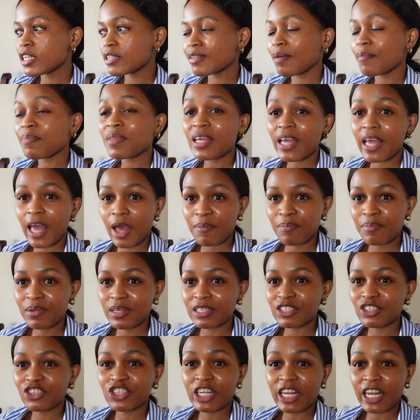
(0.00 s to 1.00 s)
something
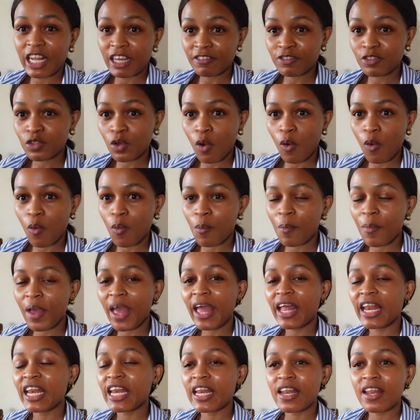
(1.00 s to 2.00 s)
happened, she left home
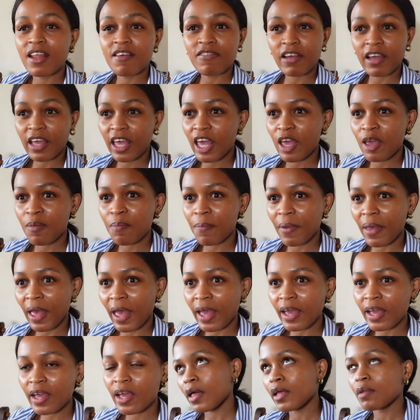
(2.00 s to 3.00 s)
and never came
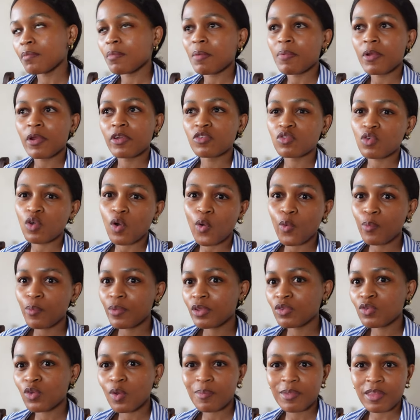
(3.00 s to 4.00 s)
back, and my parents called me,
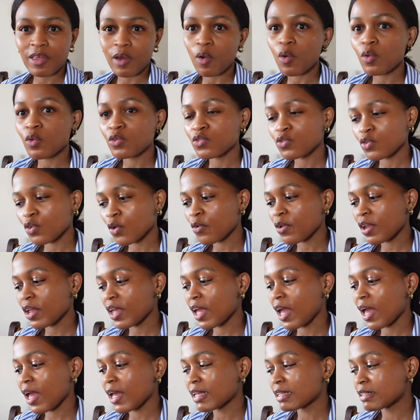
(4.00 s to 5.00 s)
told me the whole
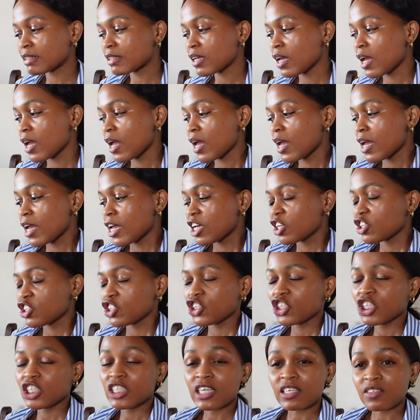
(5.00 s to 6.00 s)
story, and
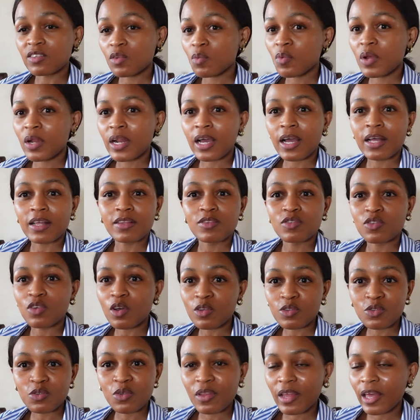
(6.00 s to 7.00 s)
she doesn't want to
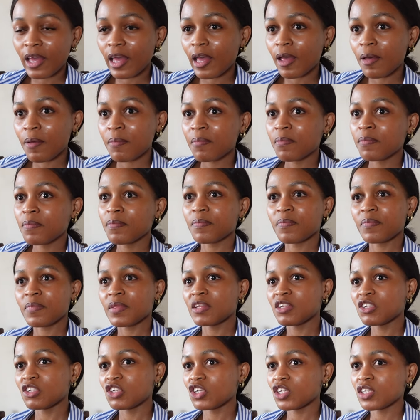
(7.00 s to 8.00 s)
talk to them,
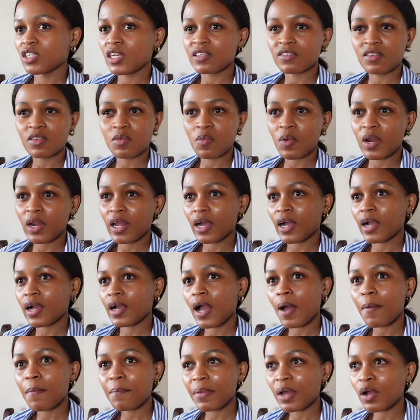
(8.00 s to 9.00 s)
she doesn't want to
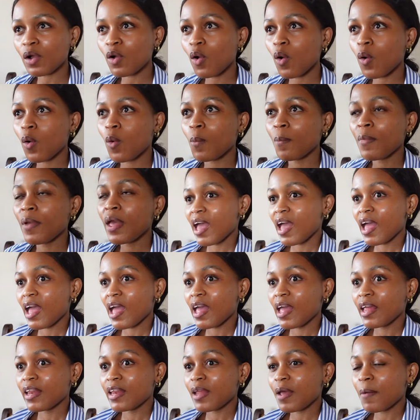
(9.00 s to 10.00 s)
come back home.
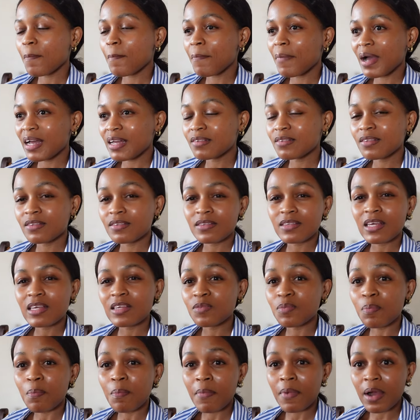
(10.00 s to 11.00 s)
And my sister
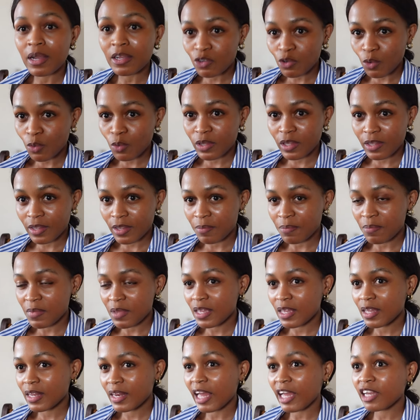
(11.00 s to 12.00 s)
is much older than
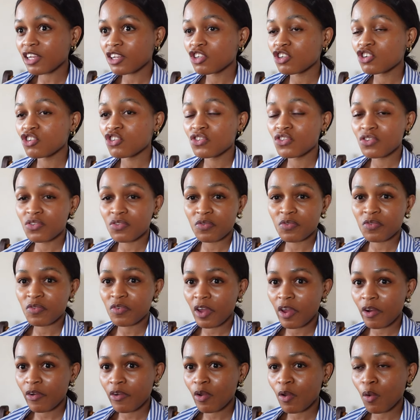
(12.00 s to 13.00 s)
me, like she's
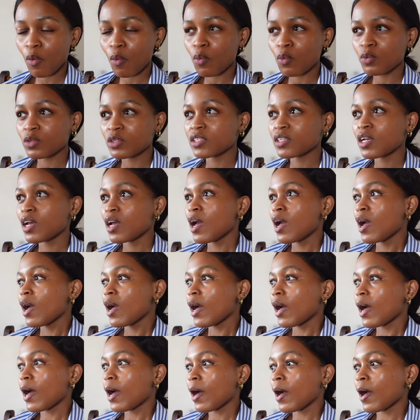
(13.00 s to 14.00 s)
very old.
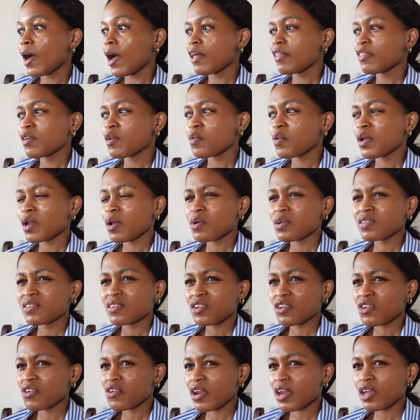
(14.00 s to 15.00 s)
I think when I was
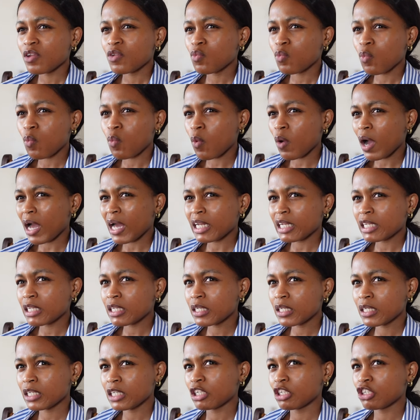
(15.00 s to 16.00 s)
in grade
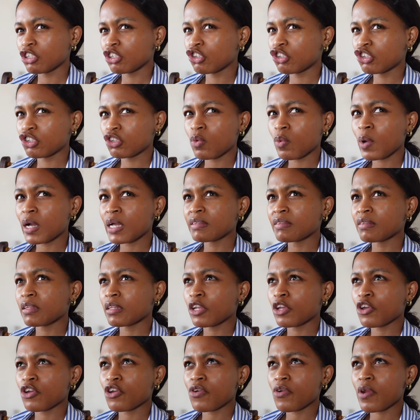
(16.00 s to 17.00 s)
1, she was
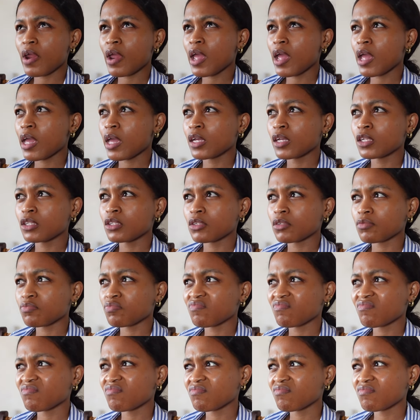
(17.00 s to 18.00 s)
in grade
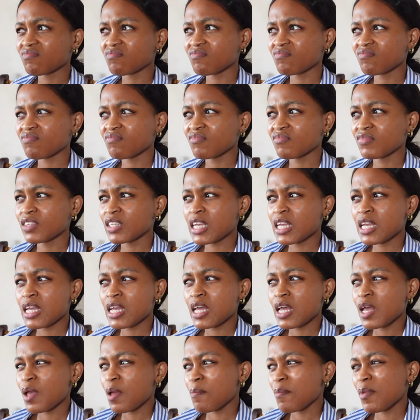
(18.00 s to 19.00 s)

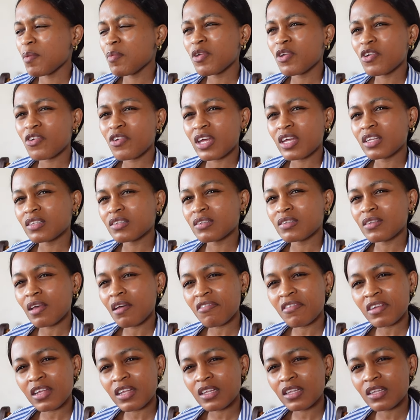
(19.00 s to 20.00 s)
maybe grade
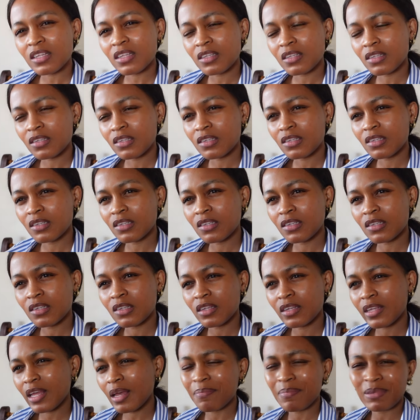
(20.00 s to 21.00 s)
7.
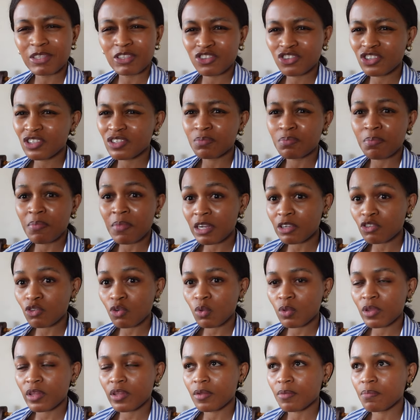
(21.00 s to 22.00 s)
Yeah, but she's much
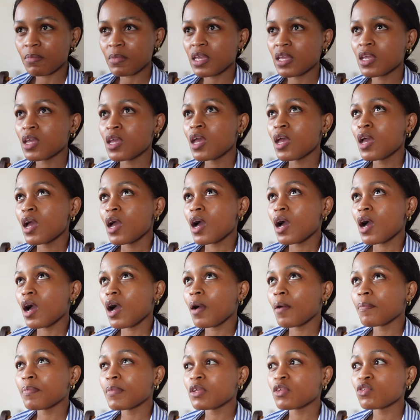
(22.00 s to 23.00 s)
older than me.
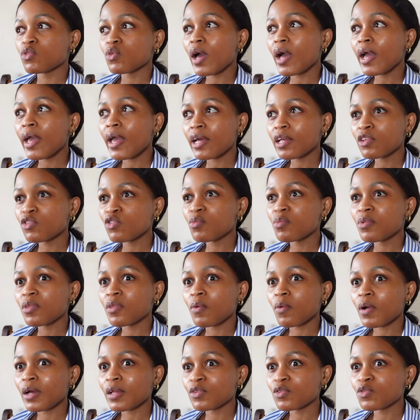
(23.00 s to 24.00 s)
So I had to be
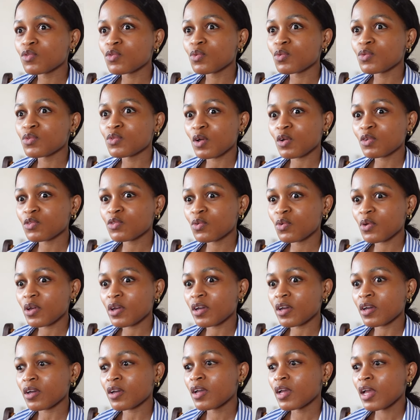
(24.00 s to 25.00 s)
the one to talk to
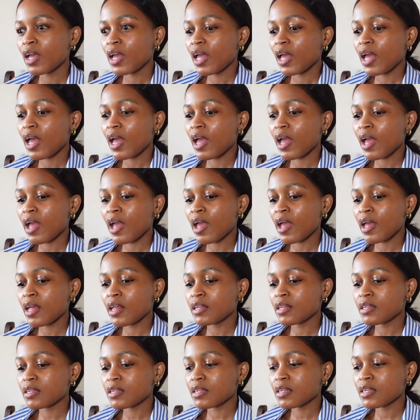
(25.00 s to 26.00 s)
her,
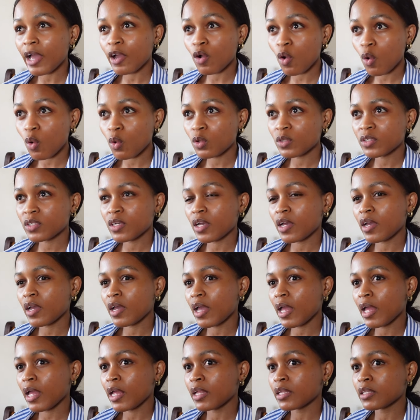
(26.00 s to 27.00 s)
and I called her,
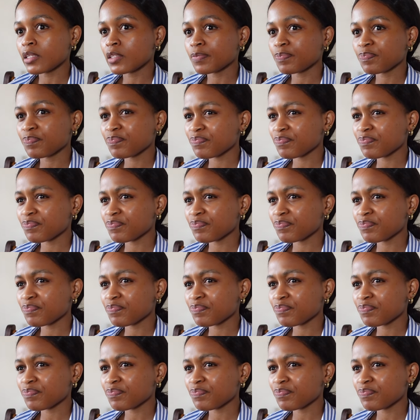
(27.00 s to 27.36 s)
and